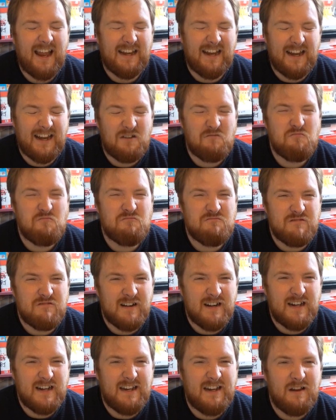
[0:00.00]
I
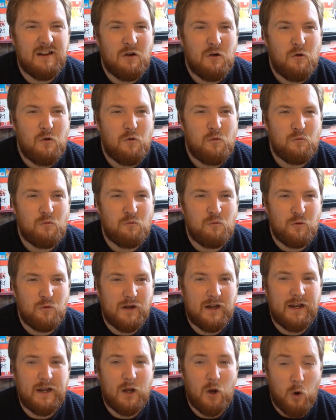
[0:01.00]
really,
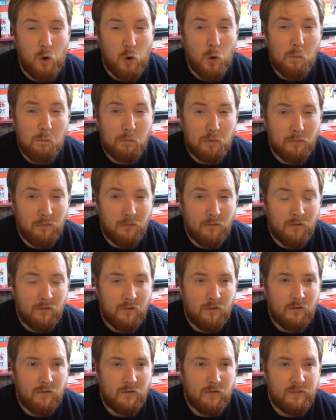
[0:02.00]
really hope
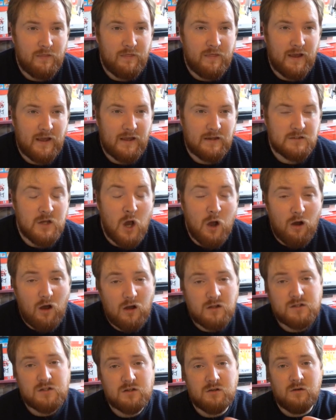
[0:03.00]
that
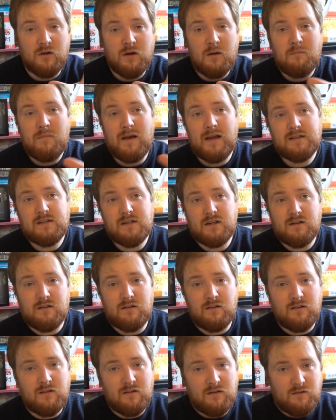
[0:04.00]
also
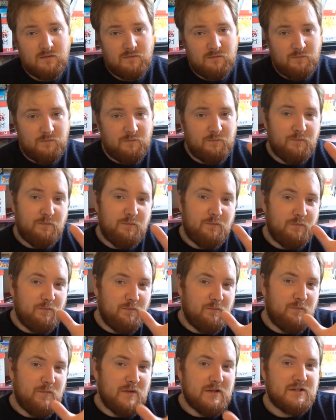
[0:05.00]
magical
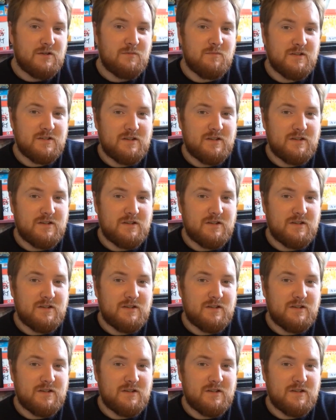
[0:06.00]
Mr.